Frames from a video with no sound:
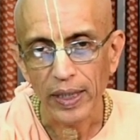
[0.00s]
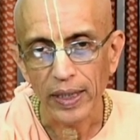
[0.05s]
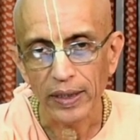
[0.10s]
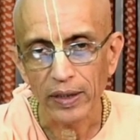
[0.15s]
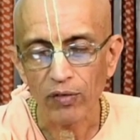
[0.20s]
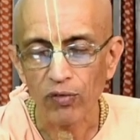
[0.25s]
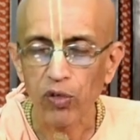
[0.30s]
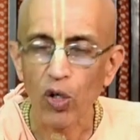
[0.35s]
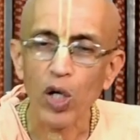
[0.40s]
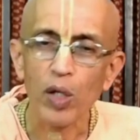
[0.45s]
in
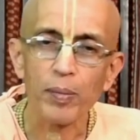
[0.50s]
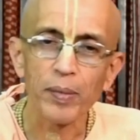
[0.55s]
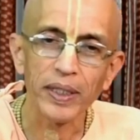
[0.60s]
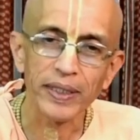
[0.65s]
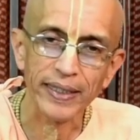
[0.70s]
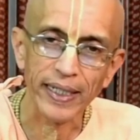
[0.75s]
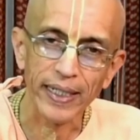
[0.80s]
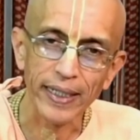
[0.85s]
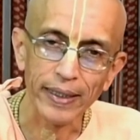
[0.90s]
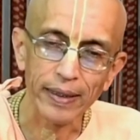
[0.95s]
the
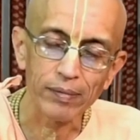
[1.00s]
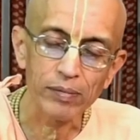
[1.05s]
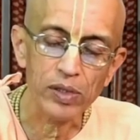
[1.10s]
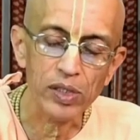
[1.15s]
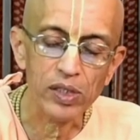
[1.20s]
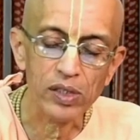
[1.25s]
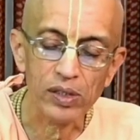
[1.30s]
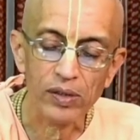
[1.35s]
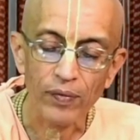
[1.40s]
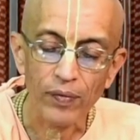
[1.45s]
former
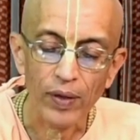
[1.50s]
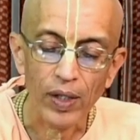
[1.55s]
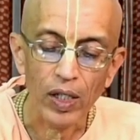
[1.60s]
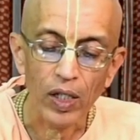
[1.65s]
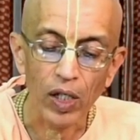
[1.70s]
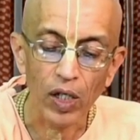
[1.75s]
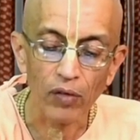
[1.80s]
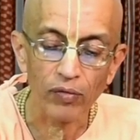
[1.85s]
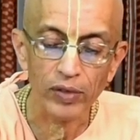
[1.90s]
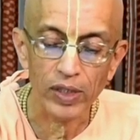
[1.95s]
times
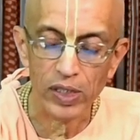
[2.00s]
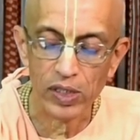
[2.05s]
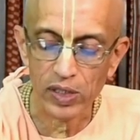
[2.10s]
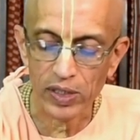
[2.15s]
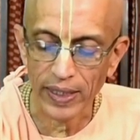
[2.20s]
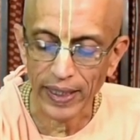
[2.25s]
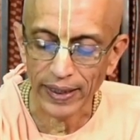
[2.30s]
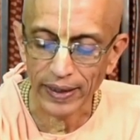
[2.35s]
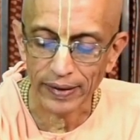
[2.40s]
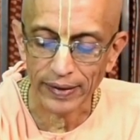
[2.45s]
of
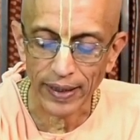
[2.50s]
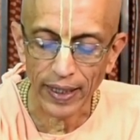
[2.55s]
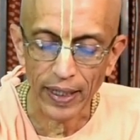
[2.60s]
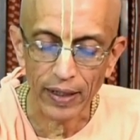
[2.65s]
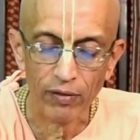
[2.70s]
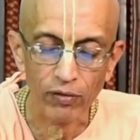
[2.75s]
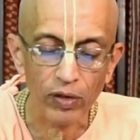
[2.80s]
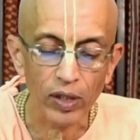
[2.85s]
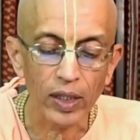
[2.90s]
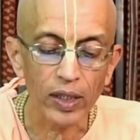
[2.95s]
this
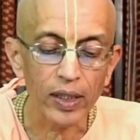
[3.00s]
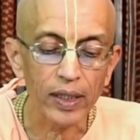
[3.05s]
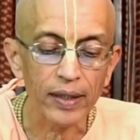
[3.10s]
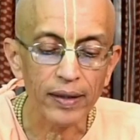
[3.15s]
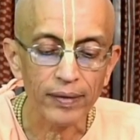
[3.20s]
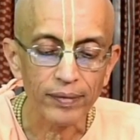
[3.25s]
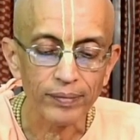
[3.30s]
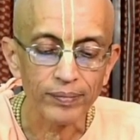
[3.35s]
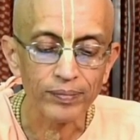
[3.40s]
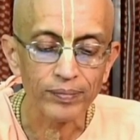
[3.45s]
entire world,
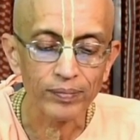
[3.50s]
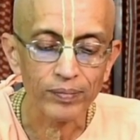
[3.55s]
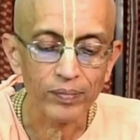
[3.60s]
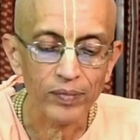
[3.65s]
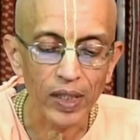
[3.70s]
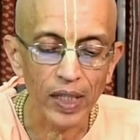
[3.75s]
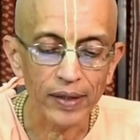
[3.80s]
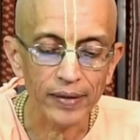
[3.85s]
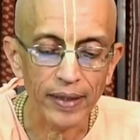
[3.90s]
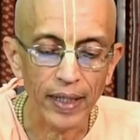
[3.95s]

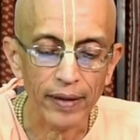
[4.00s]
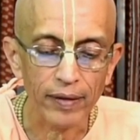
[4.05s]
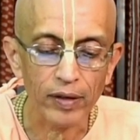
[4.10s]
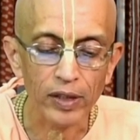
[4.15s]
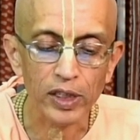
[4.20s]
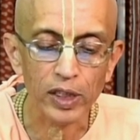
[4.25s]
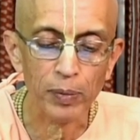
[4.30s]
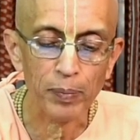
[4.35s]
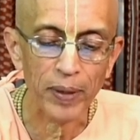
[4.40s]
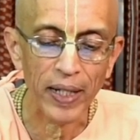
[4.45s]
entire
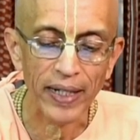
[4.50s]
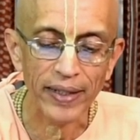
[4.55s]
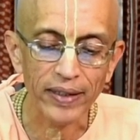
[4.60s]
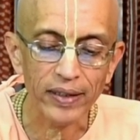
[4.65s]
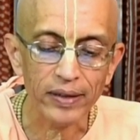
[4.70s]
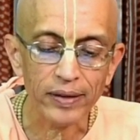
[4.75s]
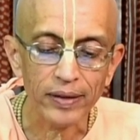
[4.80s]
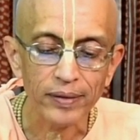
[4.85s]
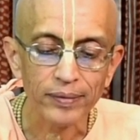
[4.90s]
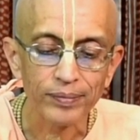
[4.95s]
earth
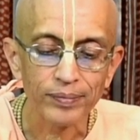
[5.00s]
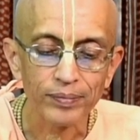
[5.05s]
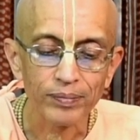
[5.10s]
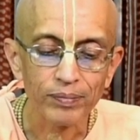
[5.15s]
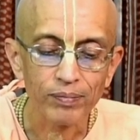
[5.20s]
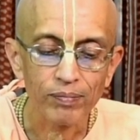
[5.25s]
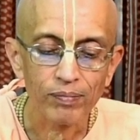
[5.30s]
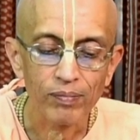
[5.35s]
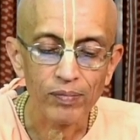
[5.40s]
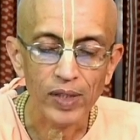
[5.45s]
planet.
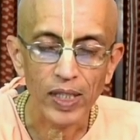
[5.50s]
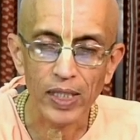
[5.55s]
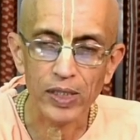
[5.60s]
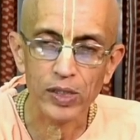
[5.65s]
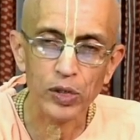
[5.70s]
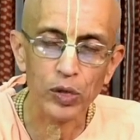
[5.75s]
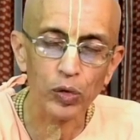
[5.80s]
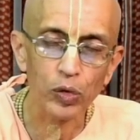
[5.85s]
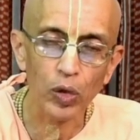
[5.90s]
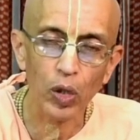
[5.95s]

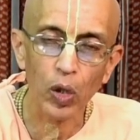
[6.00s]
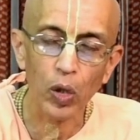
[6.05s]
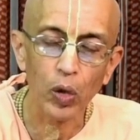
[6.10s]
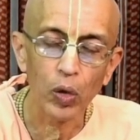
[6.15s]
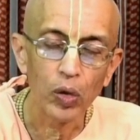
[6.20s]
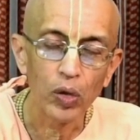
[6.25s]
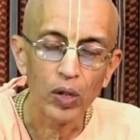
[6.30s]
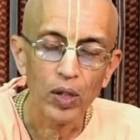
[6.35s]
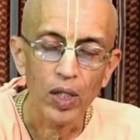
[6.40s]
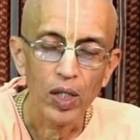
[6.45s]
As you
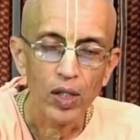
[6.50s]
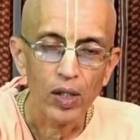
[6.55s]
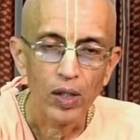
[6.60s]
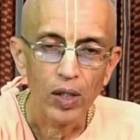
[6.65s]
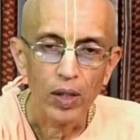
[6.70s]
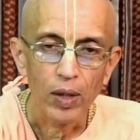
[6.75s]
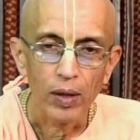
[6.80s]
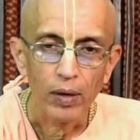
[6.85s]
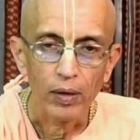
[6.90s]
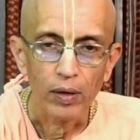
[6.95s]
know,
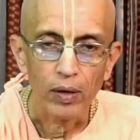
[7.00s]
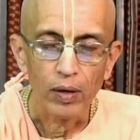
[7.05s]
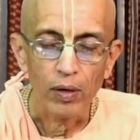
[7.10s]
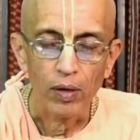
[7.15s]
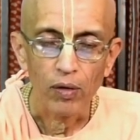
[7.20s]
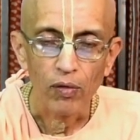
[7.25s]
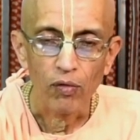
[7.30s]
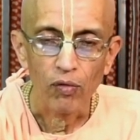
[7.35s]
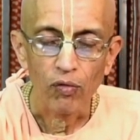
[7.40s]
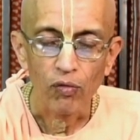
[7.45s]

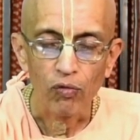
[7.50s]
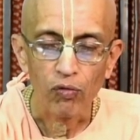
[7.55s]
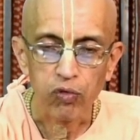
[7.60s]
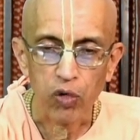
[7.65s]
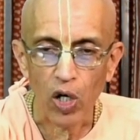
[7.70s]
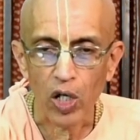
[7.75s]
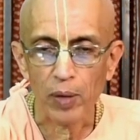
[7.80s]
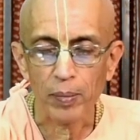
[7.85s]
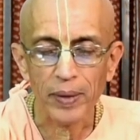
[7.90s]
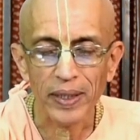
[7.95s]

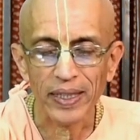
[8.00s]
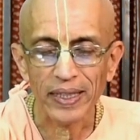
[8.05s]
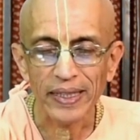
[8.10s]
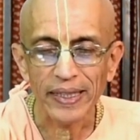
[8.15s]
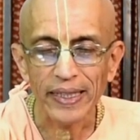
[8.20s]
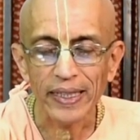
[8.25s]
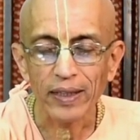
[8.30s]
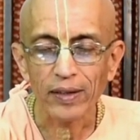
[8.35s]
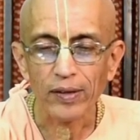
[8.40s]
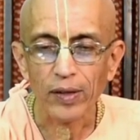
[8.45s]

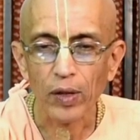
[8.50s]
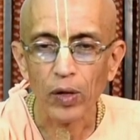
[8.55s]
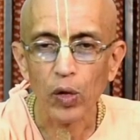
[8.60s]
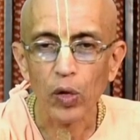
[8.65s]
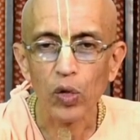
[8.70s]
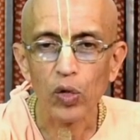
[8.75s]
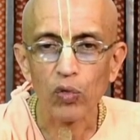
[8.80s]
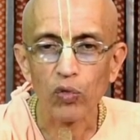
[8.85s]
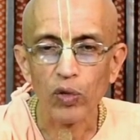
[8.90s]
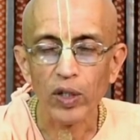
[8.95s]
formerly the
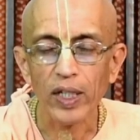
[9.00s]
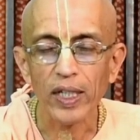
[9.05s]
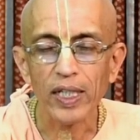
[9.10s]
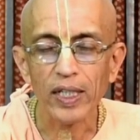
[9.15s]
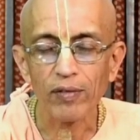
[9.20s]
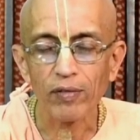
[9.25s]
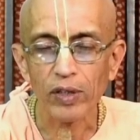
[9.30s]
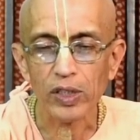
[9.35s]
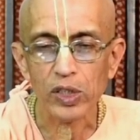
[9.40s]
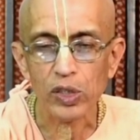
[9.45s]
whole
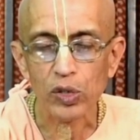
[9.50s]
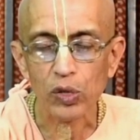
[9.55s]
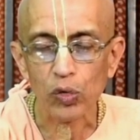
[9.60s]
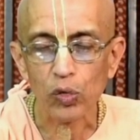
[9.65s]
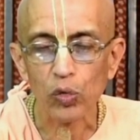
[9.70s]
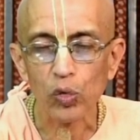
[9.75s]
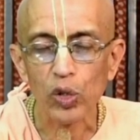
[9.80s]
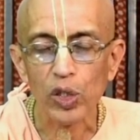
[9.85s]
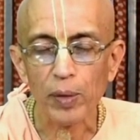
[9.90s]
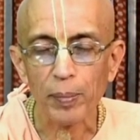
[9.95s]
world was
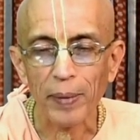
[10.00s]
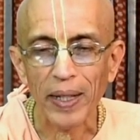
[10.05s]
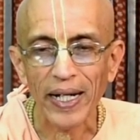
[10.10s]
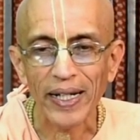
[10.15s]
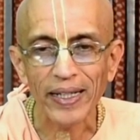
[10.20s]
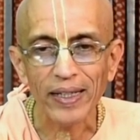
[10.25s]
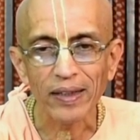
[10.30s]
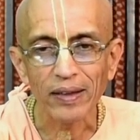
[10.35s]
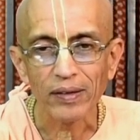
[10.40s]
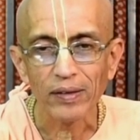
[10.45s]
ruled
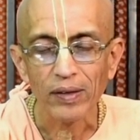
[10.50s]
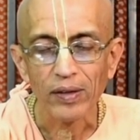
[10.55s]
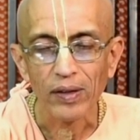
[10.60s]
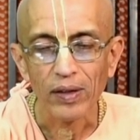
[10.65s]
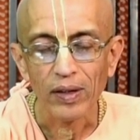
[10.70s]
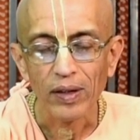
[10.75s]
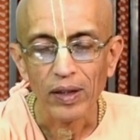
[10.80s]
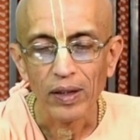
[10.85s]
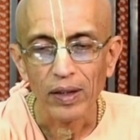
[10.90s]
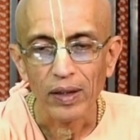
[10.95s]
by
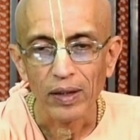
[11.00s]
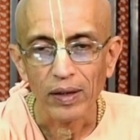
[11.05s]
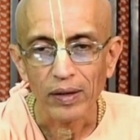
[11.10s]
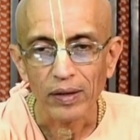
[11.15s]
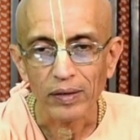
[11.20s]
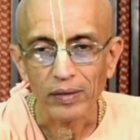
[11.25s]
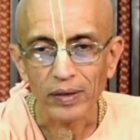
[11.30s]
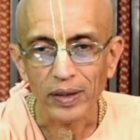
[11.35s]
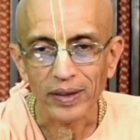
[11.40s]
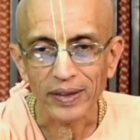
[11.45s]

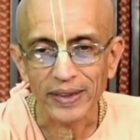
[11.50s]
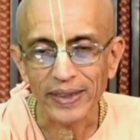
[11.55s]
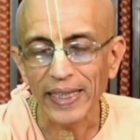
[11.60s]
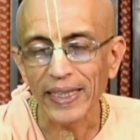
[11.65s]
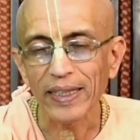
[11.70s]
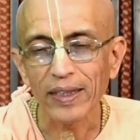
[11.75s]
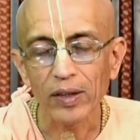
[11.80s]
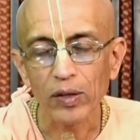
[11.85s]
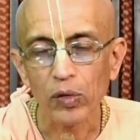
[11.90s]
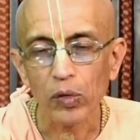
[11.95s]
the
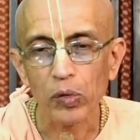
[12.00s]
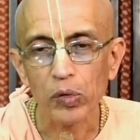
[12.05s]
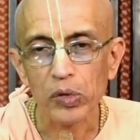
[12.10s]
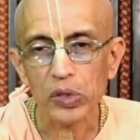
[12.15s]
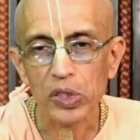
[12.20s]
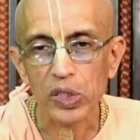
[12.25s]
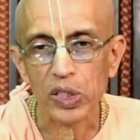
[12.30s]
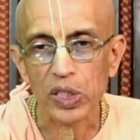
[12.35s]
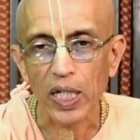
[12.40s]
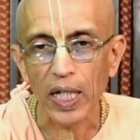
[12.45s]
king
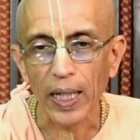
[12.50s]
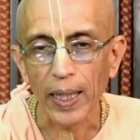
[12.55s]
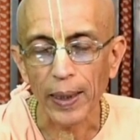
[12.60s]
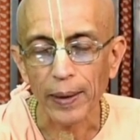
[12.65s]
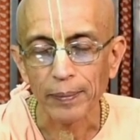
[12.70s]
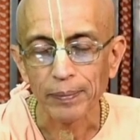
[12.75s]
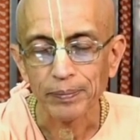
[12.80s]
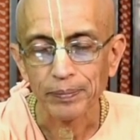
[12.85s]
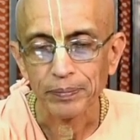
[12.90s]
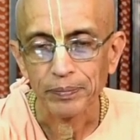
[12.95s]
whose
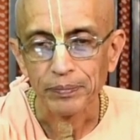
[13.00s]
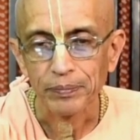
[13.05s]
uh,